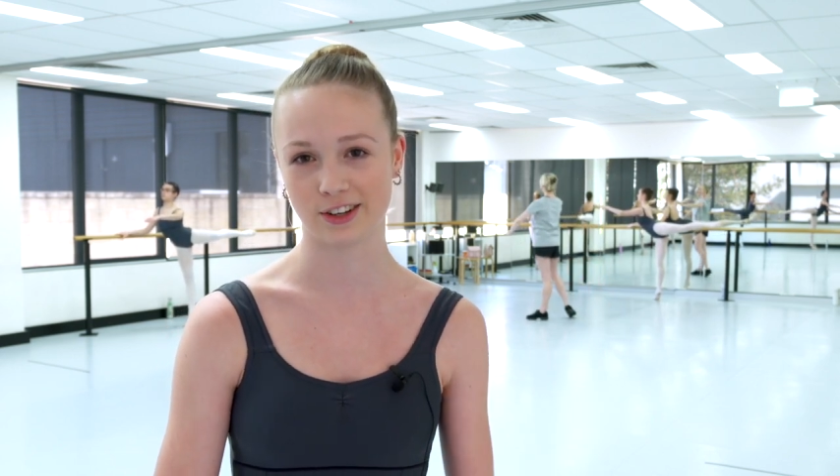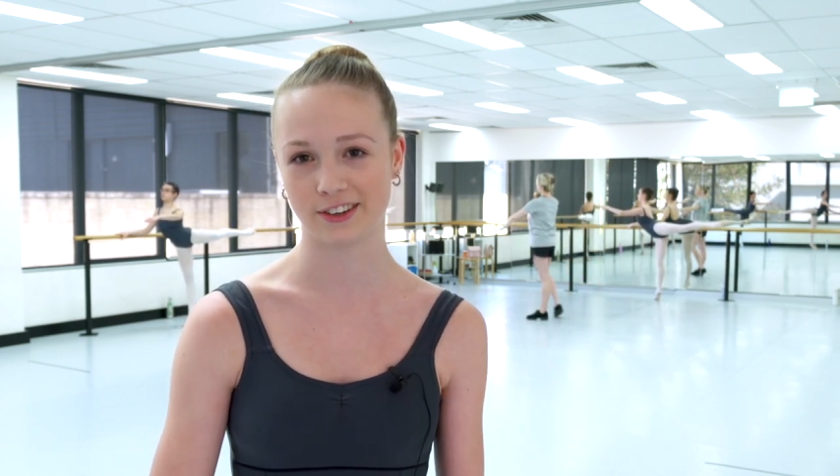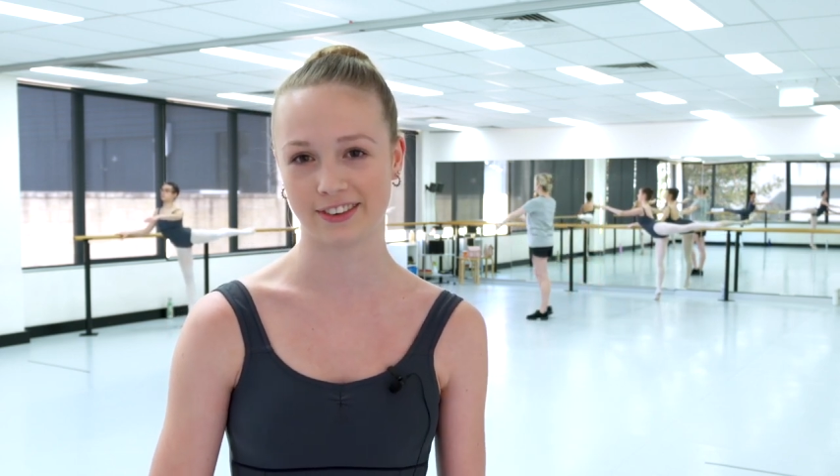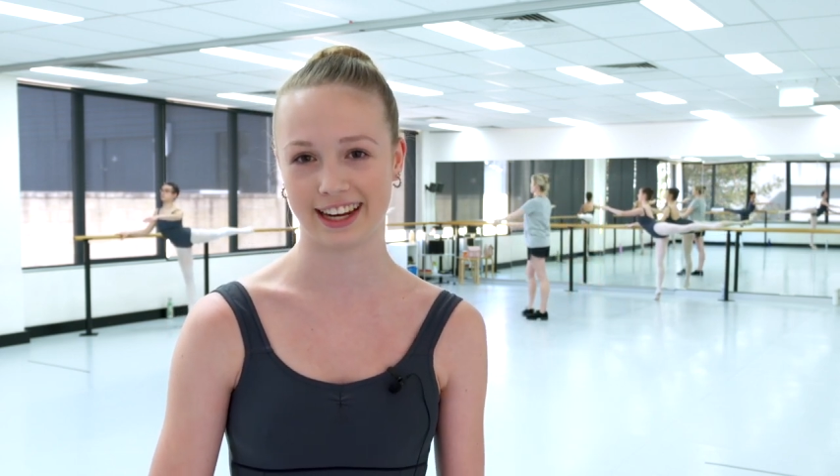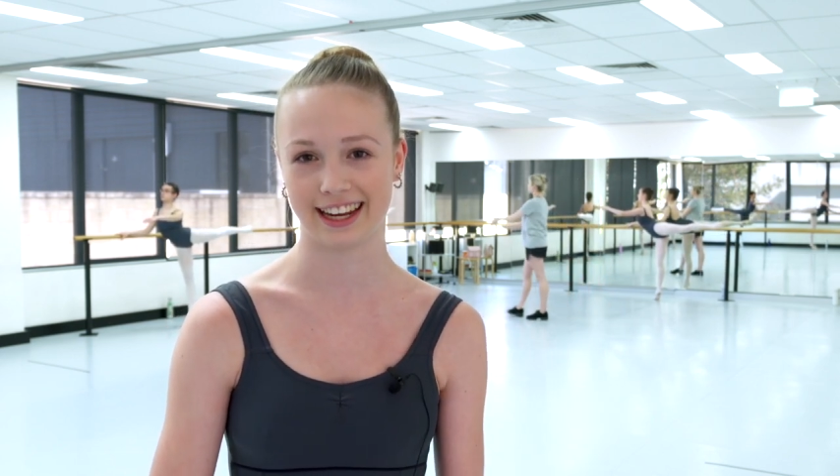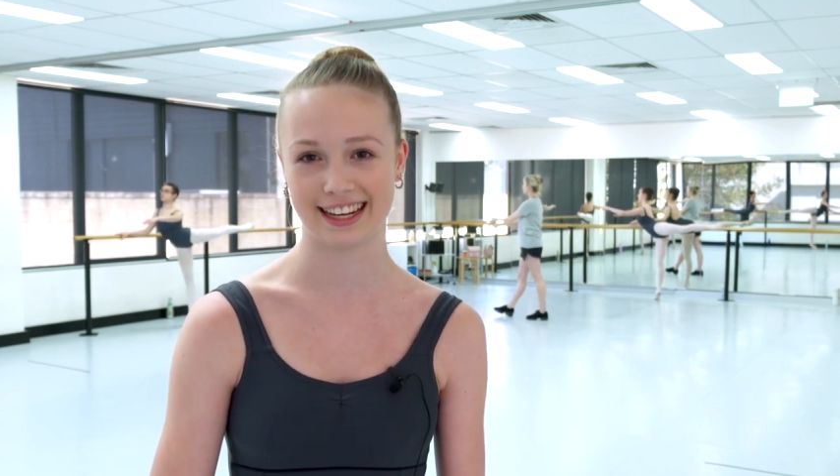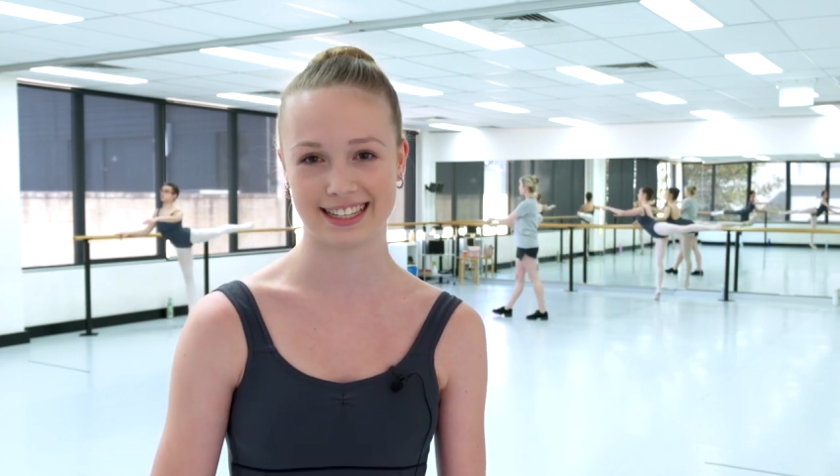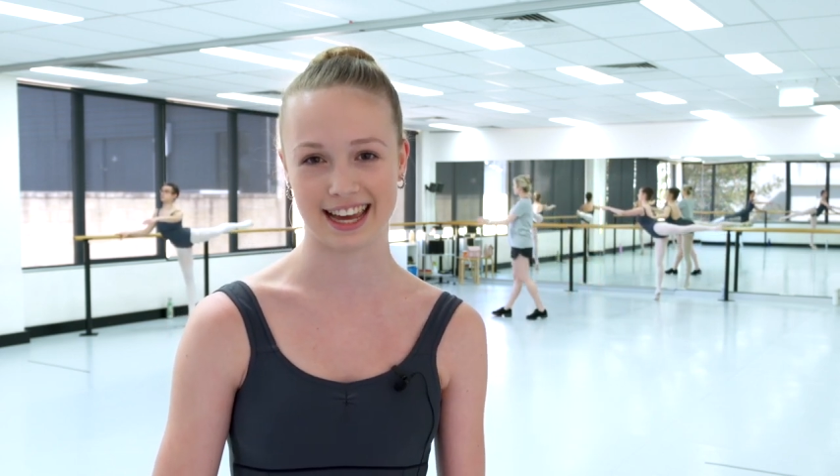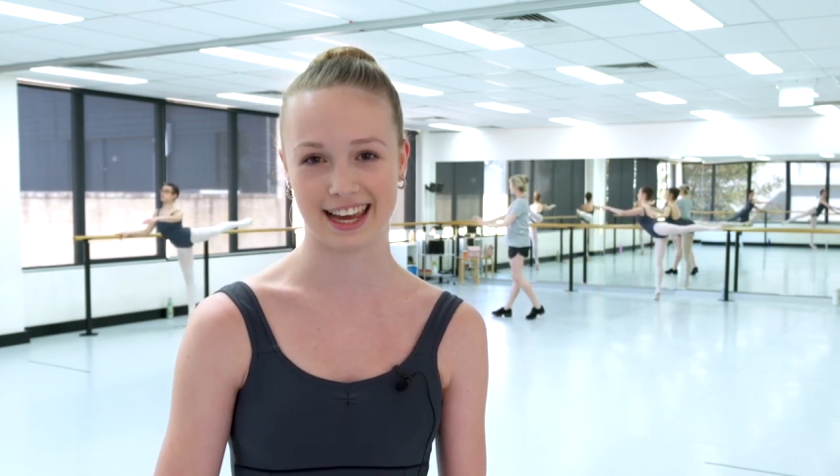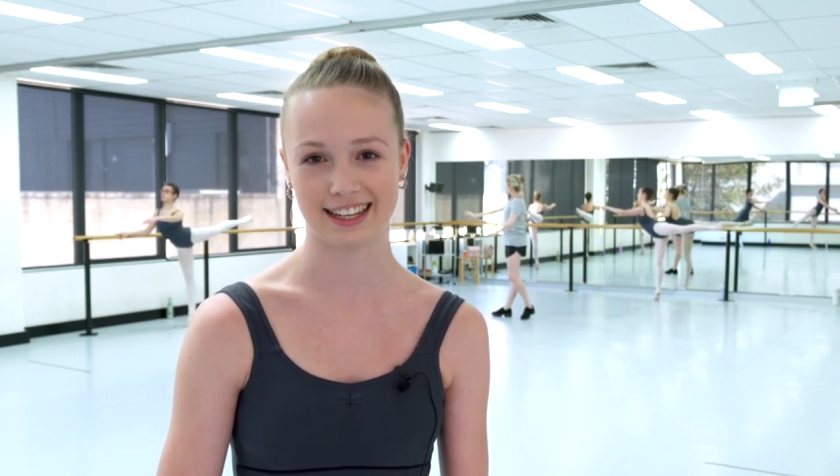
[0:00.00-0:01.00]
career in
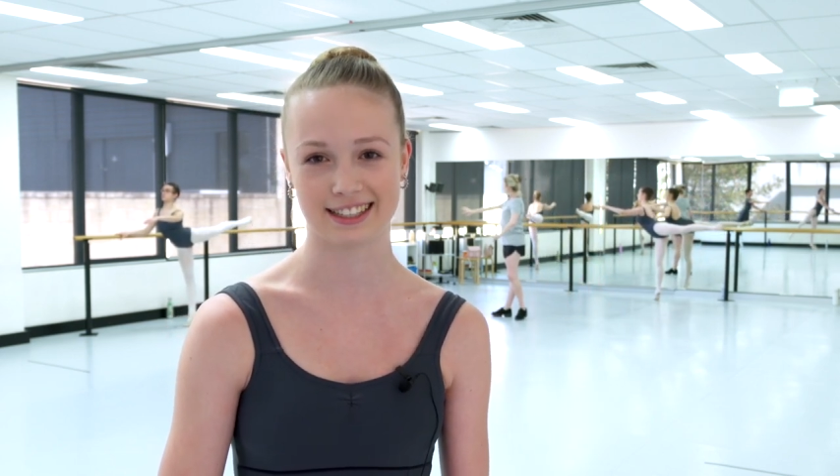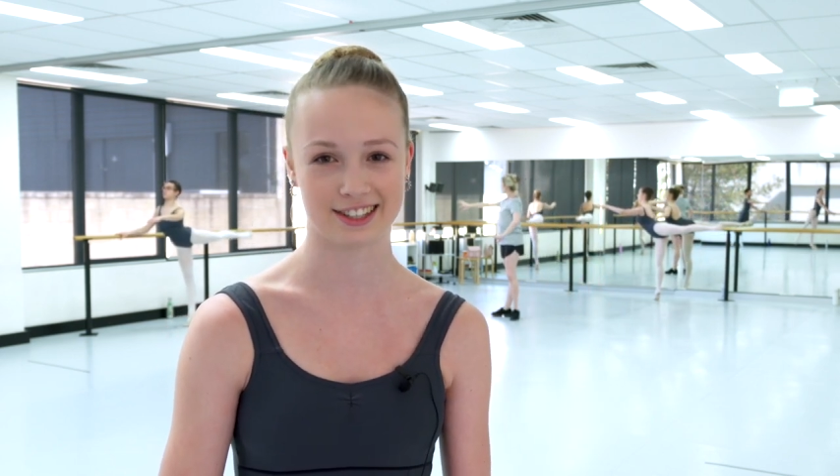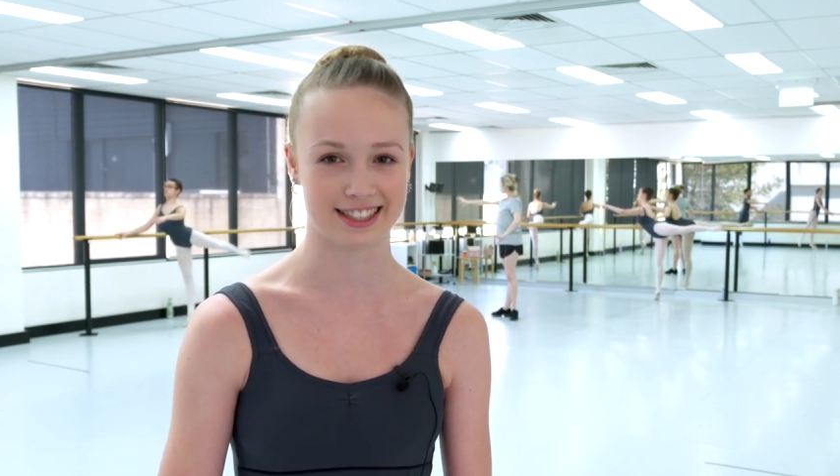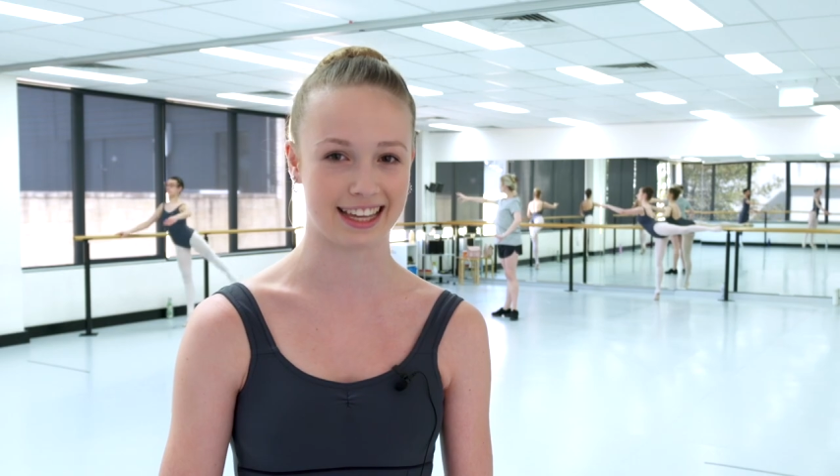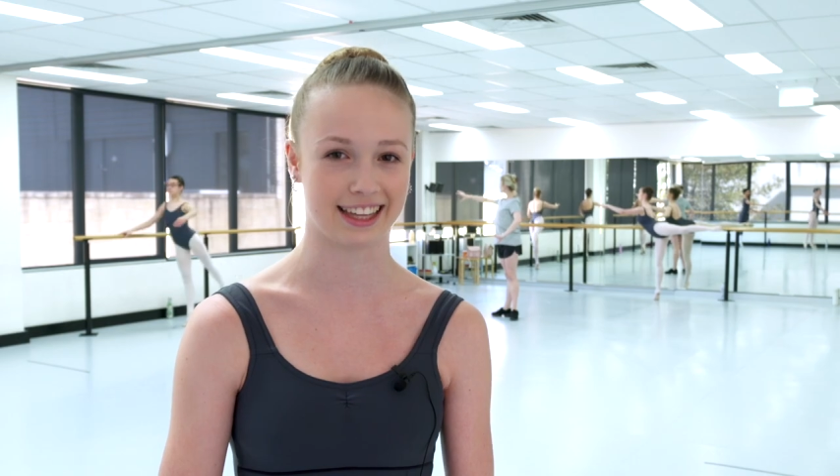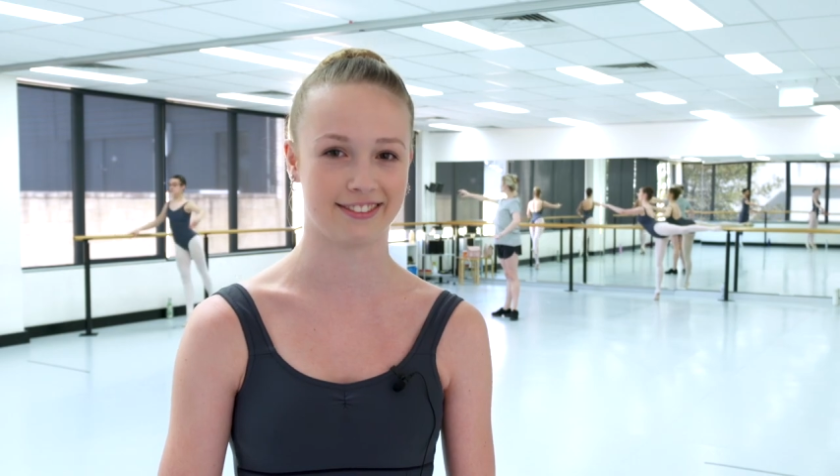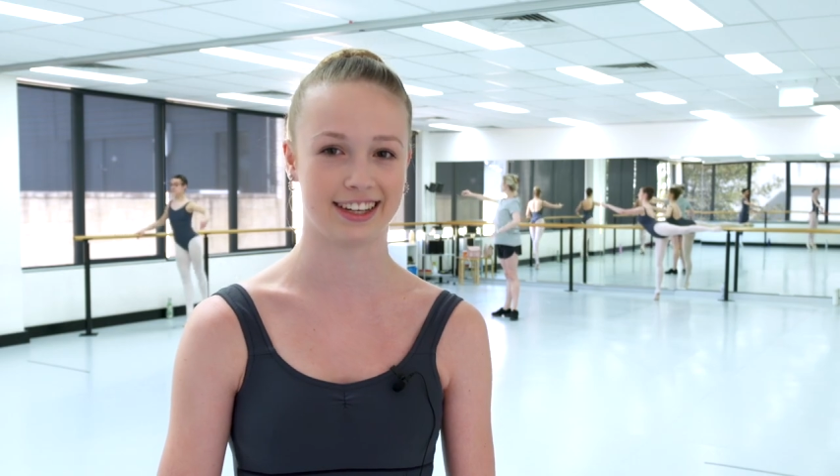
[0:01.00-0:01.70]
dance because I love